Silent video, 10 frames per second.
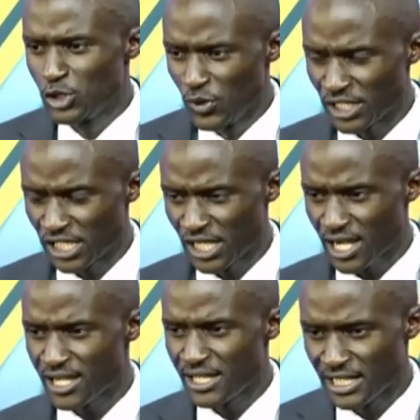doing
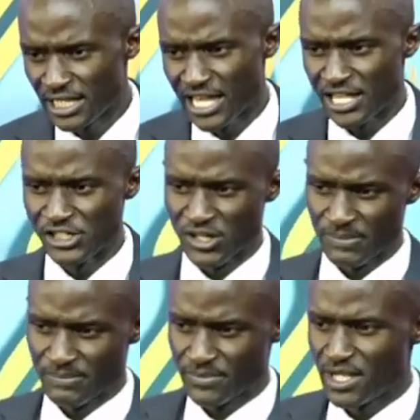here, Elijah?"
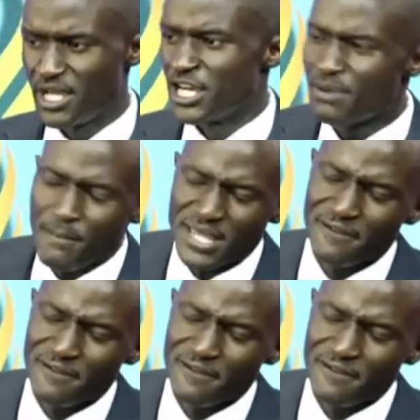Remember the